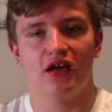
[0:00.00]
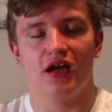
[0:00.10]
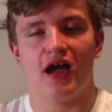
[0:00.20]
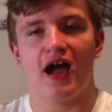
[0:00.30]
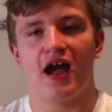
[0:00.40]

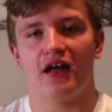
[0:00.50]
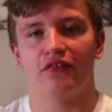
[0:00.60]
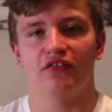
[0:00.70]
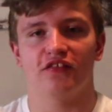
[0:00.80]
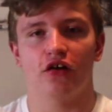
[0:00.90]

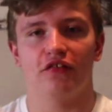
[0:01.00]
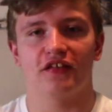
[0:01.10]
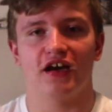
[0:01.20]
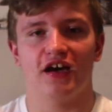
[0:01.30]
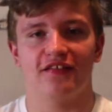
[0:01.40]
And as always
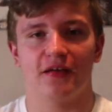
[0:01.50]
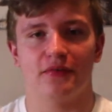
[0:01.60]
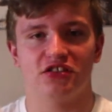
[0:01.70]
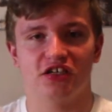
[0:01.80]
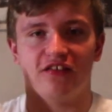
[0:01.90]
guys, I've
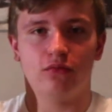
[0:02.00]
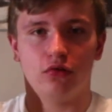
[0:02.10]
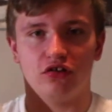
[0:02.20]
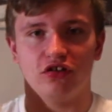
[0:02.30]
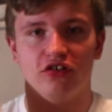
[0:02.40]
been Ja's
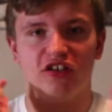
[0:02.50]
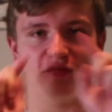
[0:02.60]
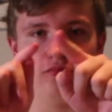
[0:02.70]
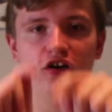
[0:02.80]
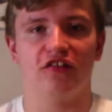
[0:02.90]
World, you
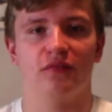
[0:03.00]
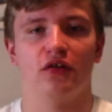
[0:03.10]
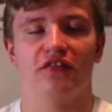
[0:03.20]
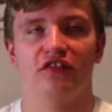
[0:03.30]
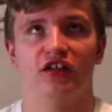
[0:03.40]
from North and
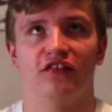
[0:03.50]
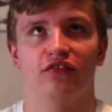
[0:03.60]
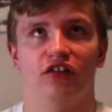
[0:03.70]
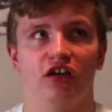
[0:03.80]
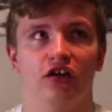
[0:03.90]
I'll see you next
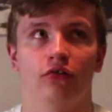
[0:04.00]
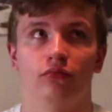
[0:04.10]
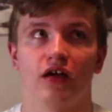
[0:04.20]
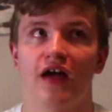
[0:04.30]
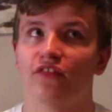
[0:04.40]
video.
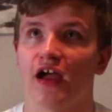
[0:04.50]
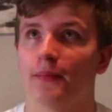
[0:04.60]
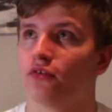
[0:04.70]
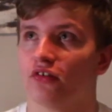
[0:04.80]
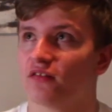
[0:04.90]
Have a
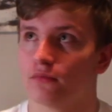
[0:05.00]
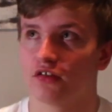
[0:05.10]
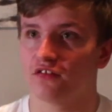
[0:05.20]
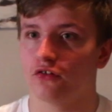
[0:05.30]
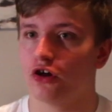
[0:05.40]
happy Christmas,
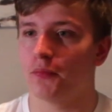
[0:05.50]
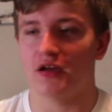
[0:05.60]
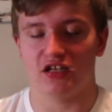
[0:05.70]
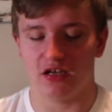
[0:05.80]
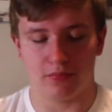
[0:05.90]
so I hope you
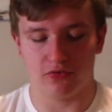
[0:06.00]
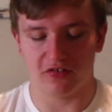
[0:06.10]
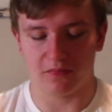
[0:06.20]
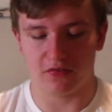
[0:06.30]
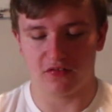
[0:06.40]
had a happy
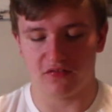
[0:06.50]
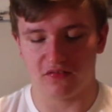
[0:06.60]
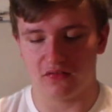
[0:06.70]
Christmas.